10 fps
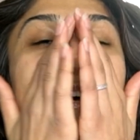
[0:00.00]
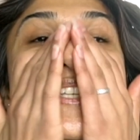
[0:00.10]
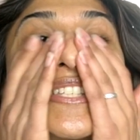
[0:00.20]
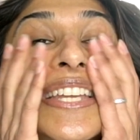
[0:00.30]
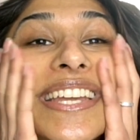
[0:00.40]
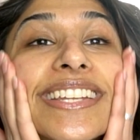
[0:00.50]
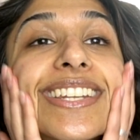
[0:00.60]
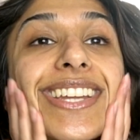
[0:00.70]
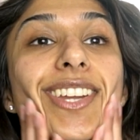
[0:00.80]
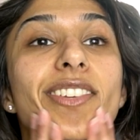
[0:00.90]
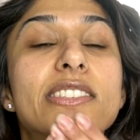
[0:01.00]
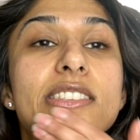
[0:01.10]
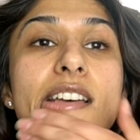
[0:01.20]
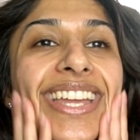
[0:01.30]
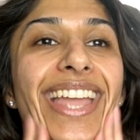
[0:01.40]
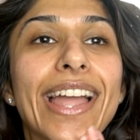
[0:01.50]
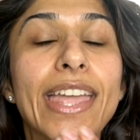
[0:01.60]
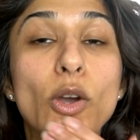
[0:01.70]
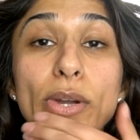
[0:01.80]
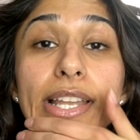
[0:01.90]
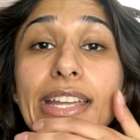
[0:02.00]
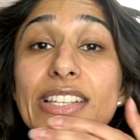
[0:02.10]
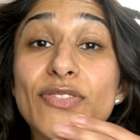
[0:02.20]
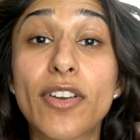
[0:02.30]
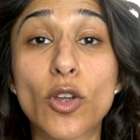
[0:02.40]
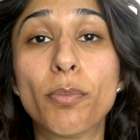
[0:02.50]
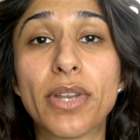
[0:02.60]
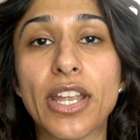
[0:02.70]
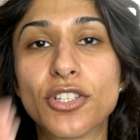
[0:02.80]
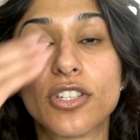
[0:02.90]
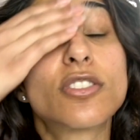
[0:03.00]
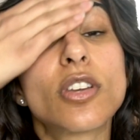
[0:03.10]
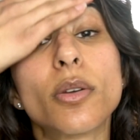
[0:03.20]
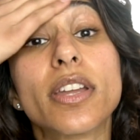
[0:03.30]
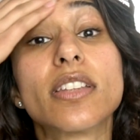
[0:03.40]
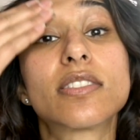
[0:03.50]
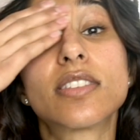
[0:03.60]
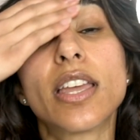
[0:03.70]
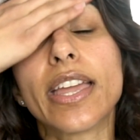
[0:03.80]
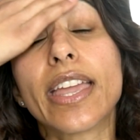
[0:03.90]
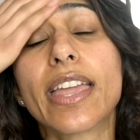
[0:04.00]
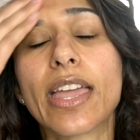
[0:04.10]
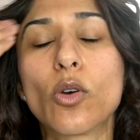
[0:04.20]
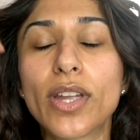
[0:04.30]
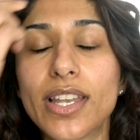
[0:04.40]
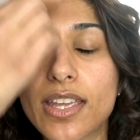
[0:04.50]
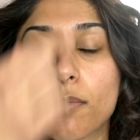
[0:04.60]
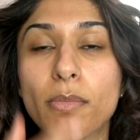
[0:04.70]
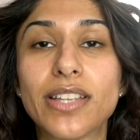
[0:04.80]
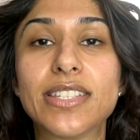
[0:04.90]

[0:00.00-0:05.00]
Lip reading: My skin it can get oily. It's very combination, so it can get oily in my